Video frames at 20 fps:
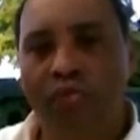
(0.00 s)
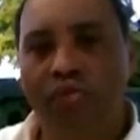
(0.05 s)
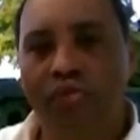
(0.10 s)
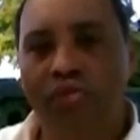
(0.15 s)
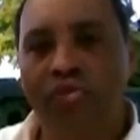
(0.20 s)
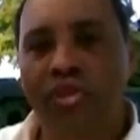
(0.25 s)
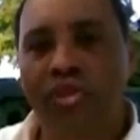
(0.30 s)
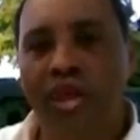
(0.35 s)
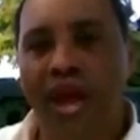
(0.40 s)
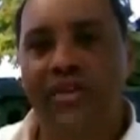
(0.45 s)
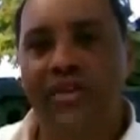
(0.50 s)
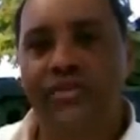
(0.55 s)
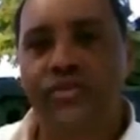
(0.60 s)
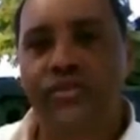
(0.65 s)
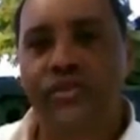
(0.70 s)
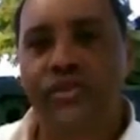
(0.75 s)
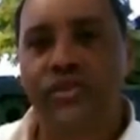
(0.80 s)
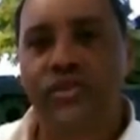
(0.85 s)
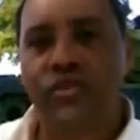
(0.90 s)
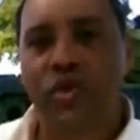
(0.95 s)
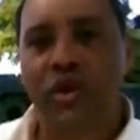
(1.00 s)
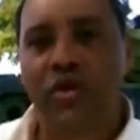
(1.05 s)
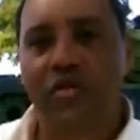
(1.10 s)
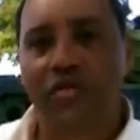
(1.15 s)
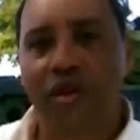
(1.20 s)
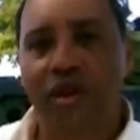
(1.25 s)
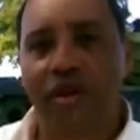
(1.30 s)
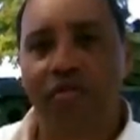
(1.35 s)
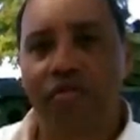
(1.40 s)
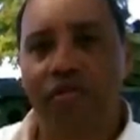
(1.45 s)
2012
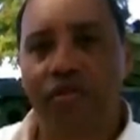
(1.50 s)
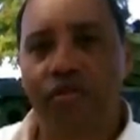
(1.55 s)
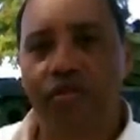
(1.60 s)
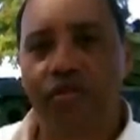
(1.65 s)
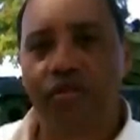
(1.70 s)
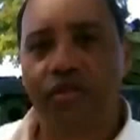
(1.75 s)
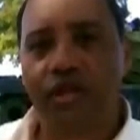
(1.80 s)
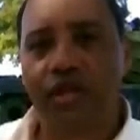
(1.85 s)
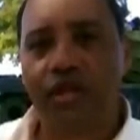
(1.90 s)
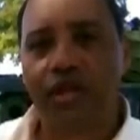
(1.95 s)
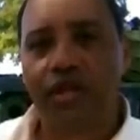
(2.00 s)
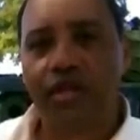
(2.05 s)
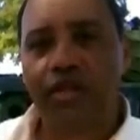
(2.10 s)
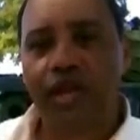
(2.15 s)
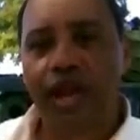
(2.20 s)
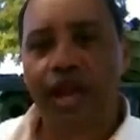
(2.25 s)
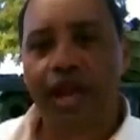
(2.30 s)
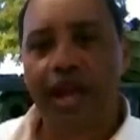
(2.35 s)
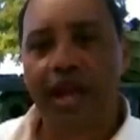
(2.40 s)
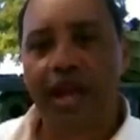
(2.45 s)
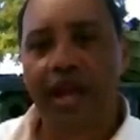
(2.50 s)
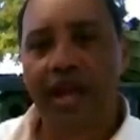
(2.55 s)
Veterans Day.